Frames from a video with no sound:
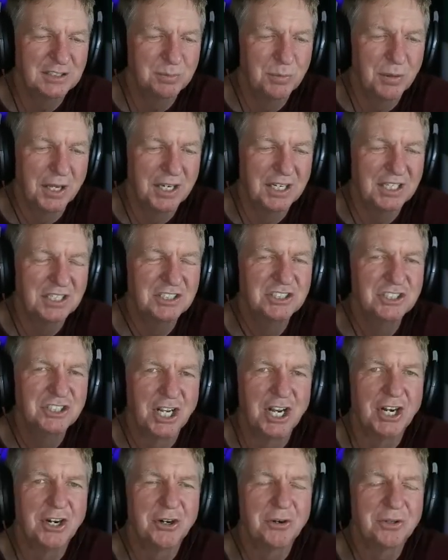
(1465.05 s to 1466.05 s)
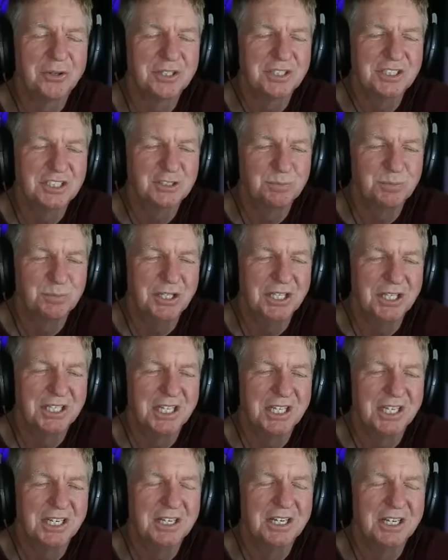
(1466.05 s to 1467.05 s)
but generally
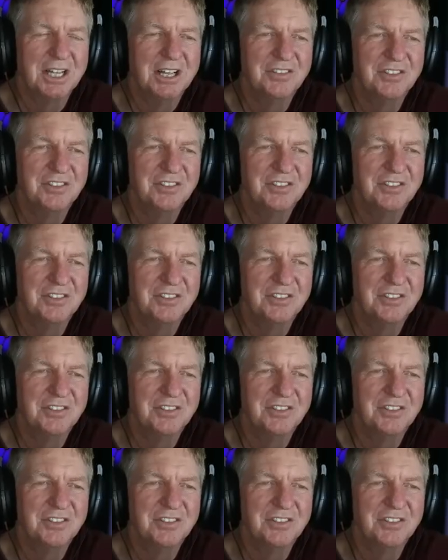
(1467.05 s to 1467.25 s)
speaking,